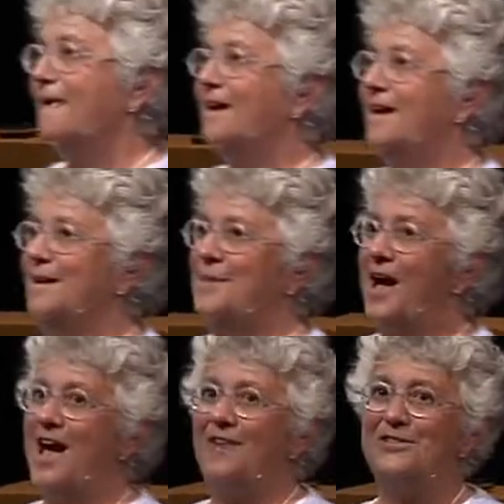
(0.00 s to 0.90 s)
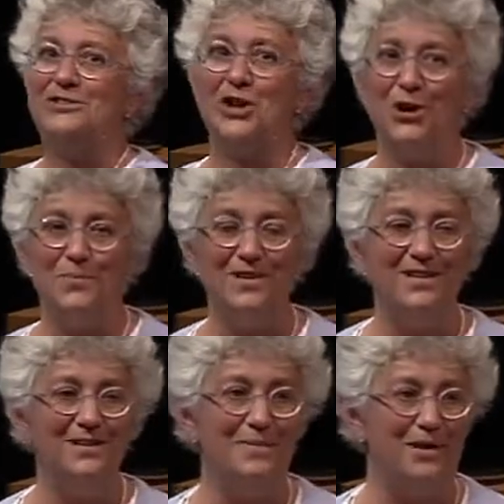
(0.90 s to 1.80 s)
I have a terminal
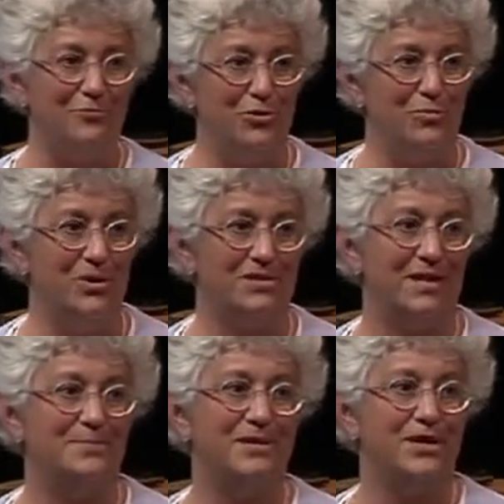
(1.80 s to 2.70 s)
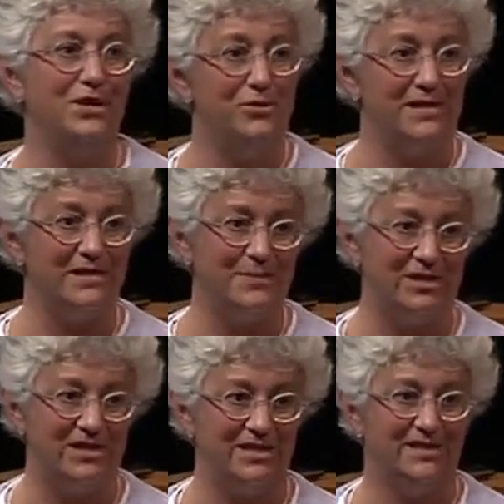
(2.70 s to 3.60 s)
in my room hooked up to the Unix
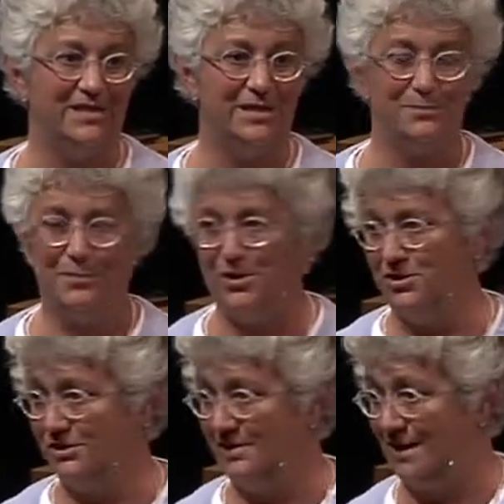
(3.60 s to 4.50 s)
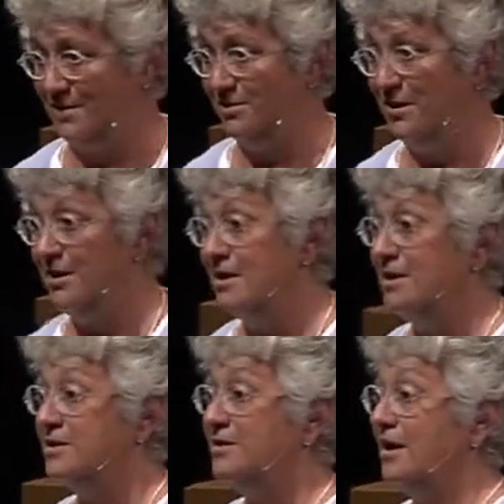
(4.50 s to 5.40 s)
machines in the computer center,
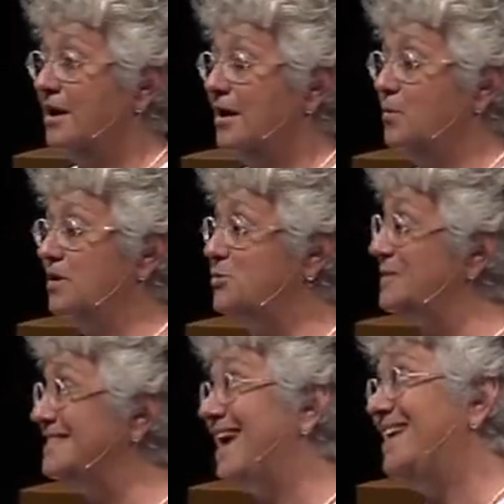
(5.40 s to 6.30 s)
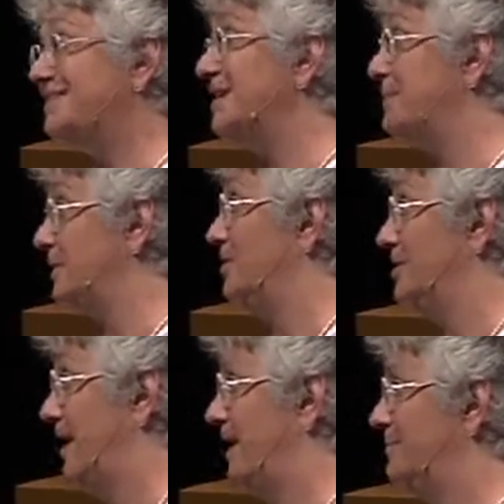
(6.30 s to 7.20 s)
which was not typical then,